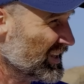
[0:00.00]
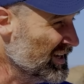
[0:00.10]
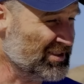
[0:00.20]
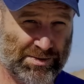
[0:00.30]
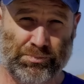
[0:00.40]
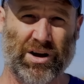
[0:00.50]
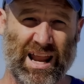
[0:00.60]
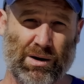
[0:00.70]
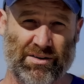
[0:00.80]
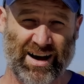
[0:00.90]
At this point,
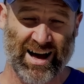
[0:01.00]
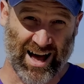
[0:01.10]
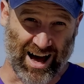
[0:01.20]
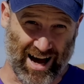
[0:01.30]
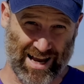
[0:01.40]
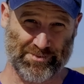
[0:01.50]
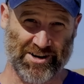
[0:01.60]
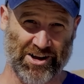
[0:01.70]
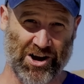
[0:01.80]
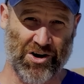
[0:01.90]
however, I'm
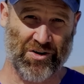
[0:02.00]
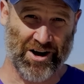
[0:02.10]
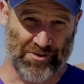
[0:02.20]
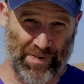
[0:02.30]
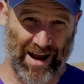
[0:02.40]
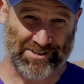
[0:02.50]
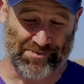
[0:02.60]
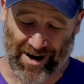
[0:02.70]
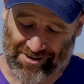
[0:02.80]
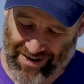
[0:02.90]
gonna go back to
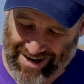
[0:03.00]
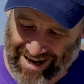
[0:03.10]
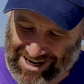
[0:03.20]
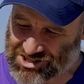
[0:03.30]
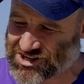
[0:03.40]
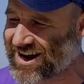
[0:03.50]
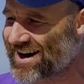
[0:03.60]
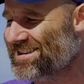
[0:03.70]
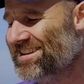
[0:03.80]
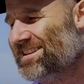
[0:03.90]
my vacation. I
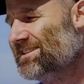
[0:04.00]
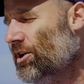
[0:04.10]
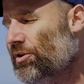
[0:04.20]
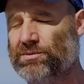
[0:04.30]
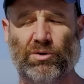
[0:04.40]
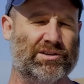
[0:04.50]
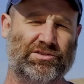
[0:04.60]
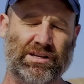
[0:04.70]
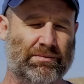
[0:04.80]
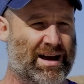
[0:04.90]
think there's loads more
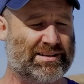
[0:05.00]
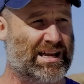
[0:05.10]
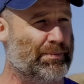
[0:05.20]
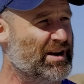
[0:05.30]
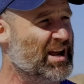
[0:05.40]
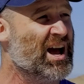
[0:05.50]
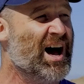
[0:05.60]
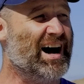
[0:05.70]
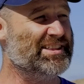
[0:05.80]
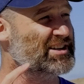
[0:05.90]
interesting maths happening.
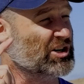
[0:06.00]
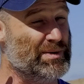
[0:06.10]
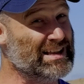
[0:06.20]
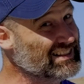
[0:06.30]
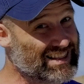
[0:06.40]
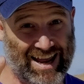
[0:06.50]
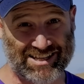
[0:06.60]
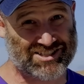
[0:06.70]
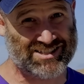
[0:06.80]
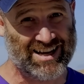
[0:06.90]
I think it'll be
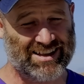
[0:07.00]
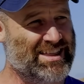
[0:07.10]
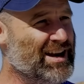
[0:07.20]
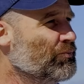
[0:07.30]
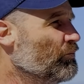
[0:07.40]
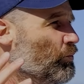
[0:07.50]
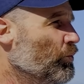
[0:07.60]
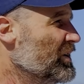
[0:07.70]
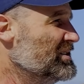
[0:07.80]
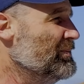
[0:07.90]
less than,
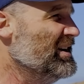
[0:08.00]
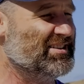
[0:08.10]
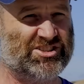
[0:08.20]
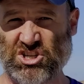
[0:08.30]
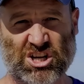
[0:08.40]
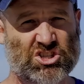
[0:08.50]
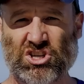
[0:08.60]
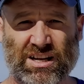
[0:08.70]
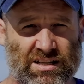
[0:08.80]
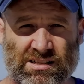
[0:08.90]
what has it been, six
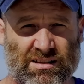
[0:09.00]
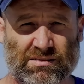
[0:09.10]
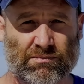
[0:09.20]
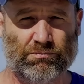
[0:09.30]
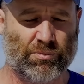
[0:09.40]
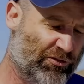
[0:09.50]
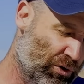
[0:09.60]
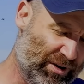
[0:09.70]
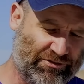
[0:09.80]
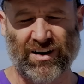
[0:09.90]
years before
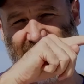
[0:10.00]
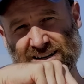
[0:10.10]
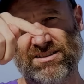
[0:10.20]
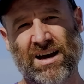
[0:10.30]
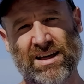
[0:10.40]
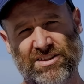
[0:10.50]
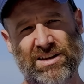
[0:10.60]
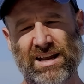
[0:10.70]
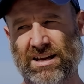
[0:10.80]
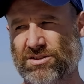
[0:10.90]
we find the
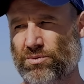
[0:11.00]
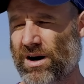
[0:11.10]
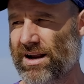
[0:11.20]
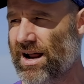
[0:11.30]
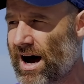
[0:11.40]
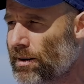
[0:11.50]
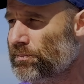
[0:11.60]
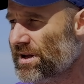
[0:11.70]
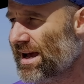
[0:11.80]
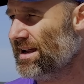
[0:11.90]
next one up.
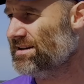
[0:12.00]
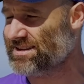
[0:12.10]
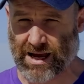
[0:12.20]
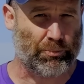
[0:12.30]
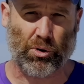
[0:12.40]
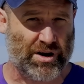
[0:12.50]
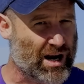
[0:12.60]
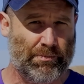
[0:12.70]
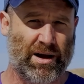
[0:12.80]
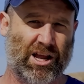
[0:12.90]
And at that point,
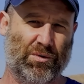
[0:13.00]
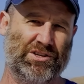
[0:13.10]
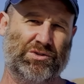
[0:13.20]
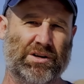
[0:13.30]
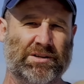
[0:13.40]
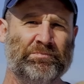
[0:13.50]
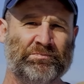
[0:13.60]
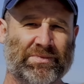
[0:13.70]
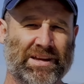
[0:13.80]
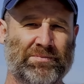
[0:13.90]
I may go into it
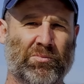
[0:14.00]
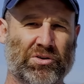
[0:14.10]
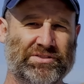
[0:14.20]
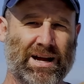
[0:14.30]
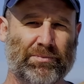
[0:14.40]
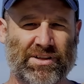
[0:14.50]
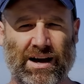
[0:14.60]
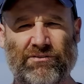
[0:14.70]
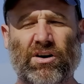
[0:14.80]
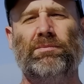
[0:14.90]
in more depth. I
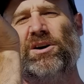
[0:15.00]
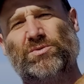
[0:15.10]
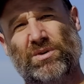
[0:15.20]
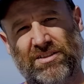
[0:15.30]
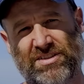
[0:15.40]
very much want to